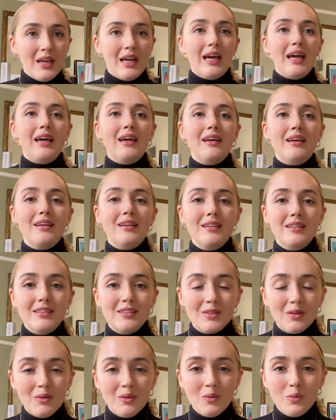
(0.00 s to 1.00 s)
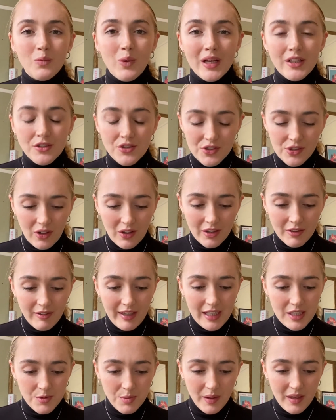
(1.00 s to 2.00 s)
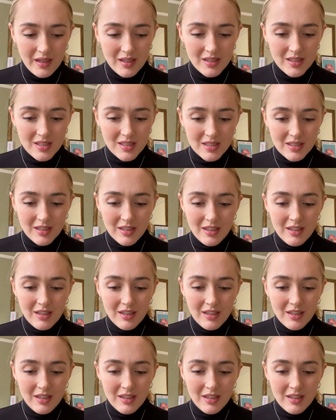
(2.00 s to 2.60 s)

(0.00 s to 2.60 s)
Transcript: is when you start an arrangement,